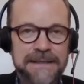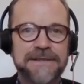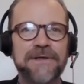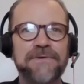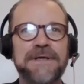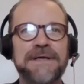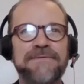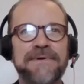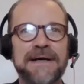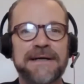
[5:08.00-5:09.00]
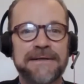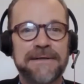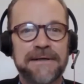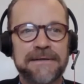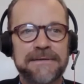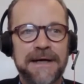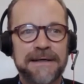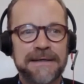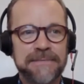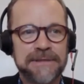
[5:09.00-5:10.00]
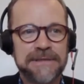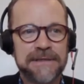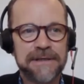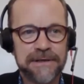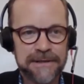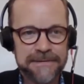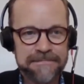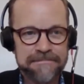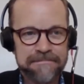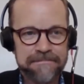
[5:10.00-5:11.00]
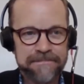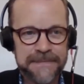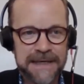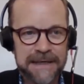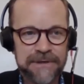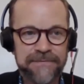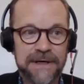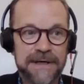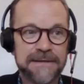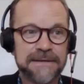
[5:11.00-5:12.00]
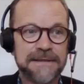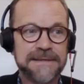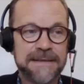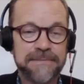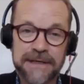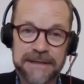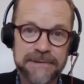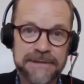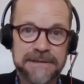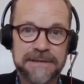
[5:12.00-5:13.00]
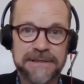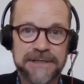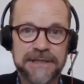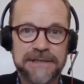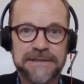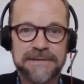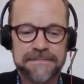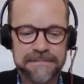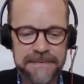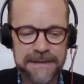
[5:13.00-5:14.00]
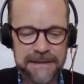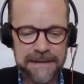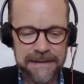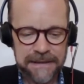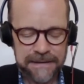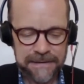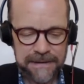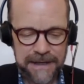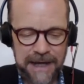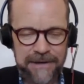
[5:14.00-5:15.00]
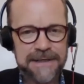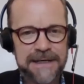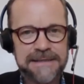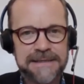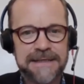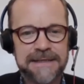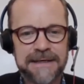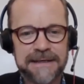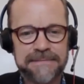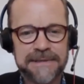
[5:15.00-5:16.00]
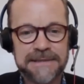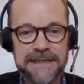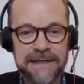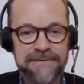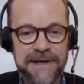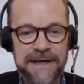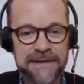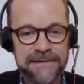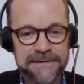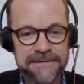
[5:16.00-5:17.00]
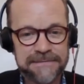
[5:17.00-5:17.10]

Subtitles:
So we've gotten our documents to the clerk, and we've gotten the same documents to the judge. How can I see the documents that I filed?